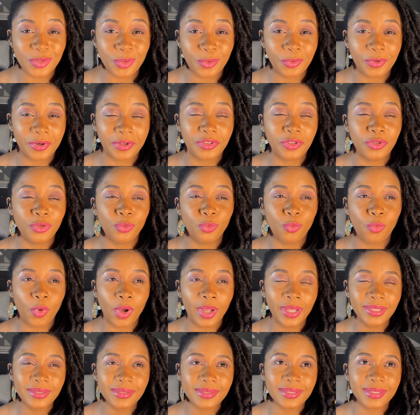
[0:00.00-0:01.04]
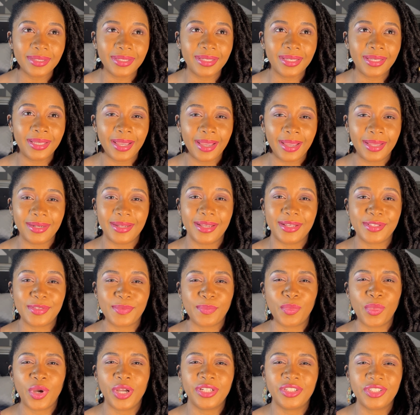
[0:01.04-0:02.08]
or you want to get as
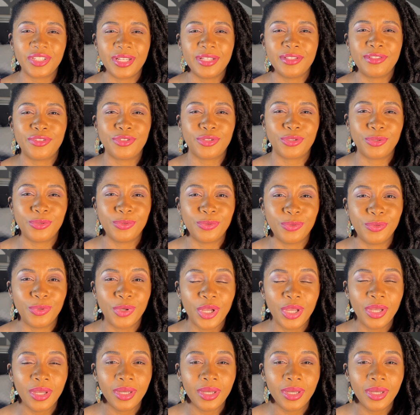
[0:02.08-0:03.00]
much into